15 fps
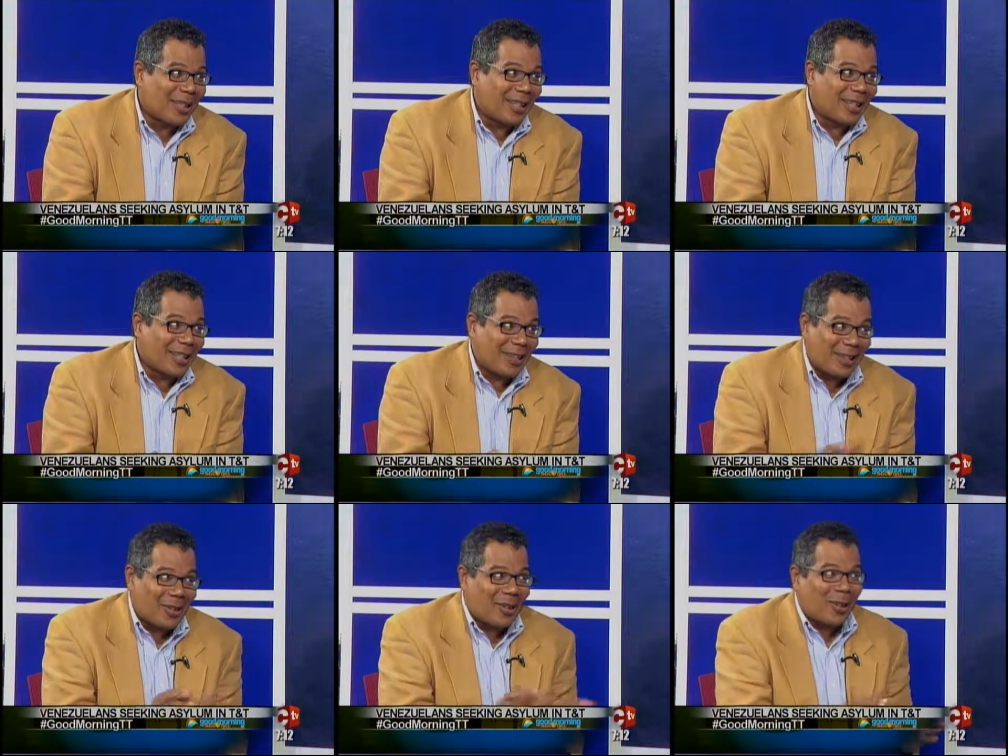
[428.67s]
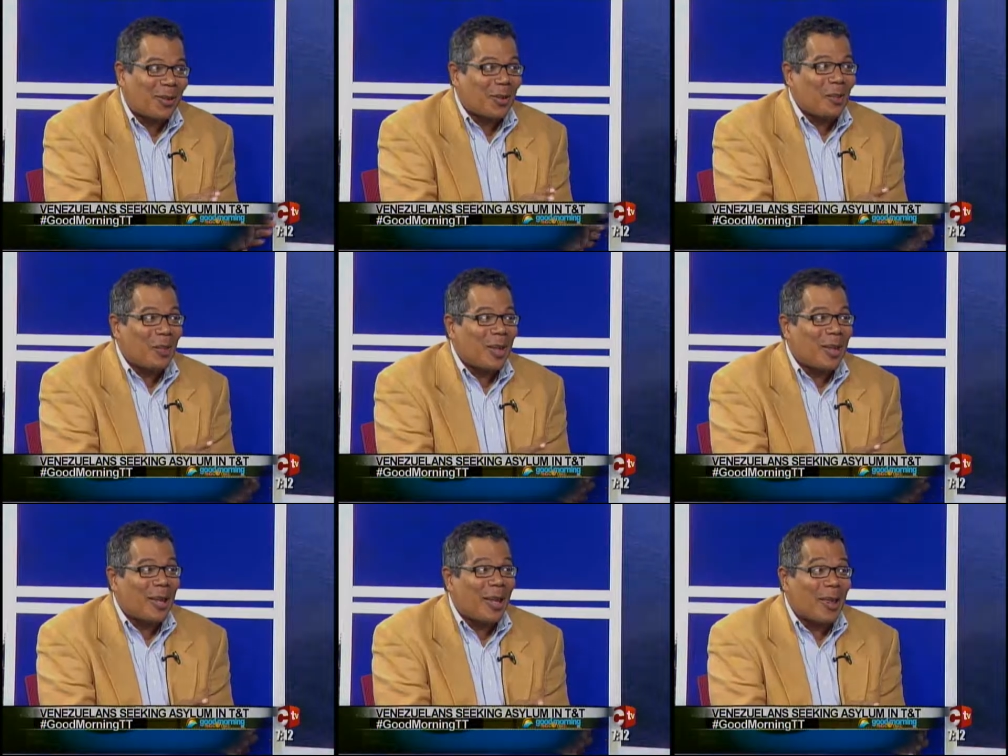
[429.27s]
That doesn't
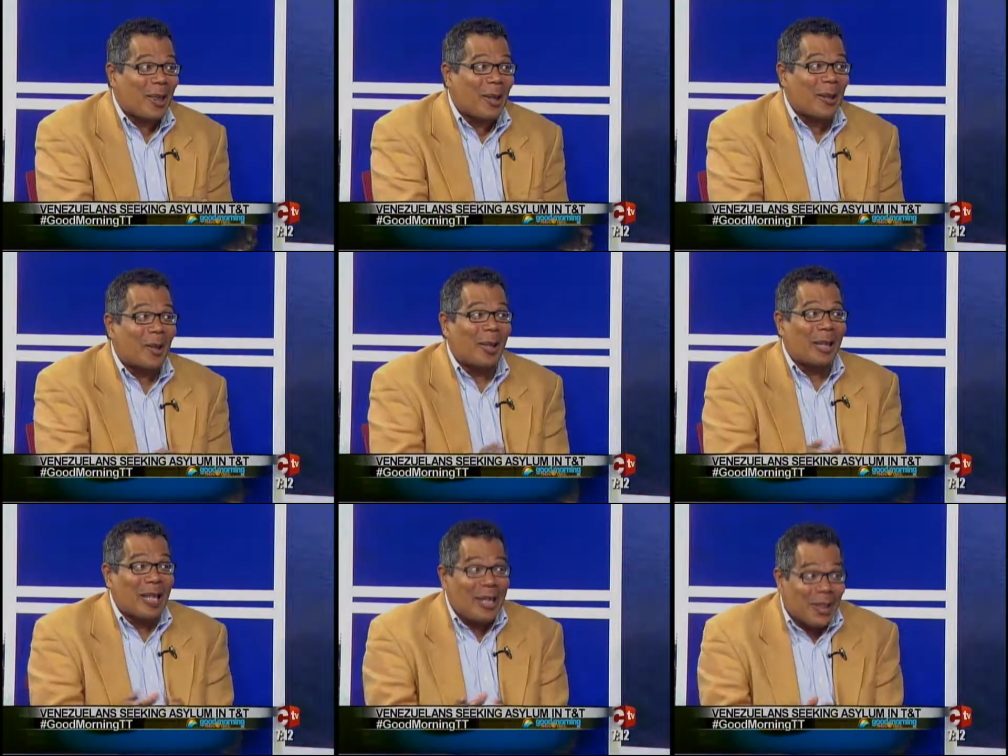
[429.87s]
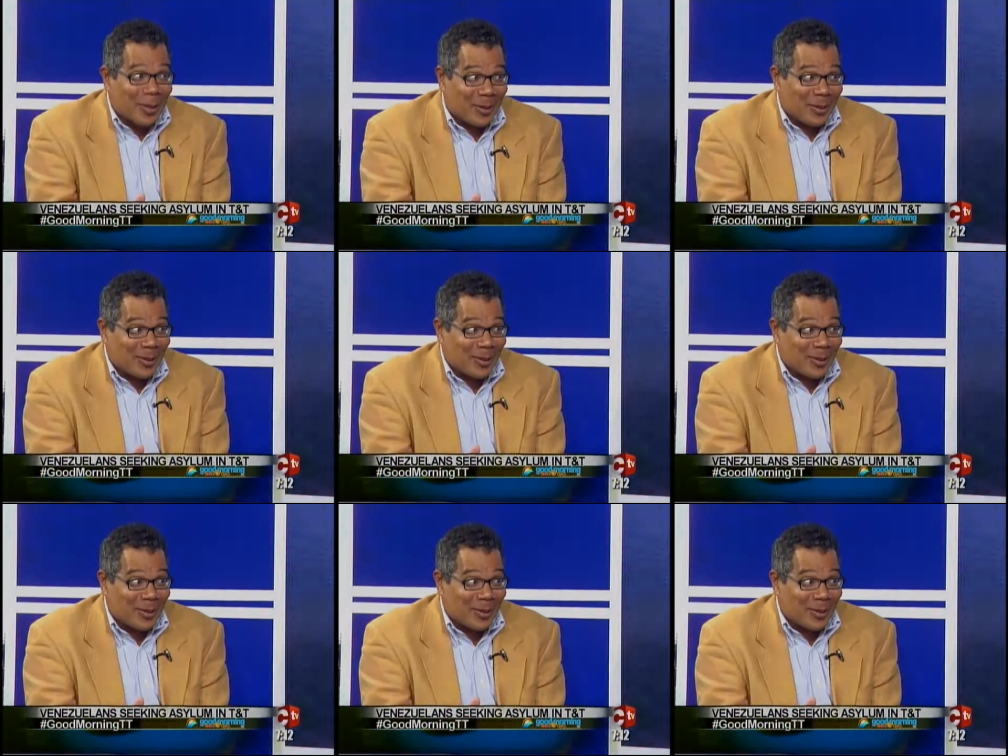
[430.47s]
mean that they are illegal.